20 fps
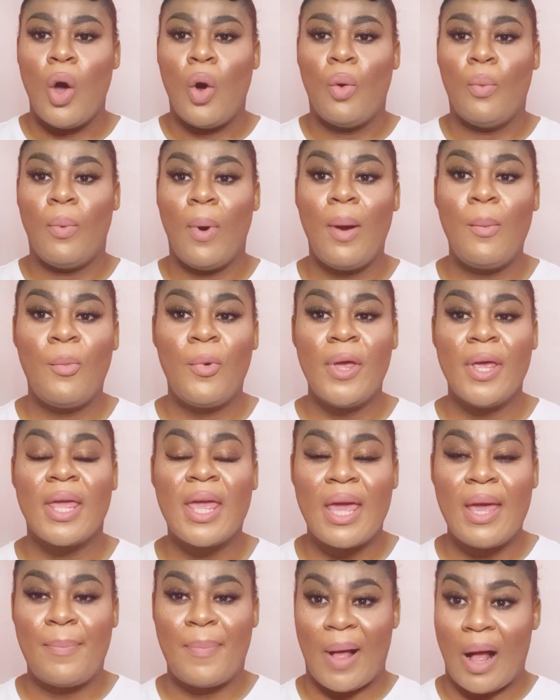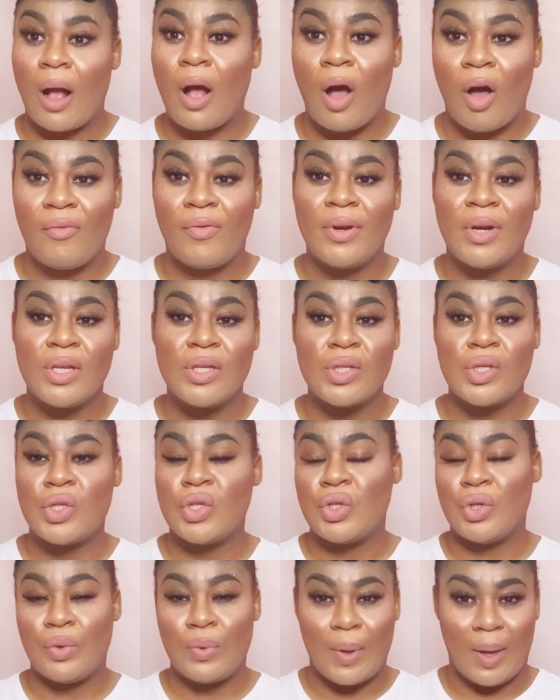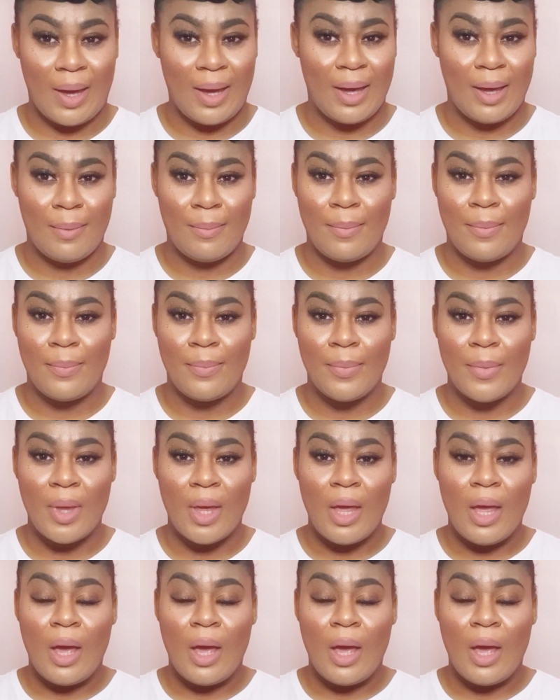when we keep our covenants to Him,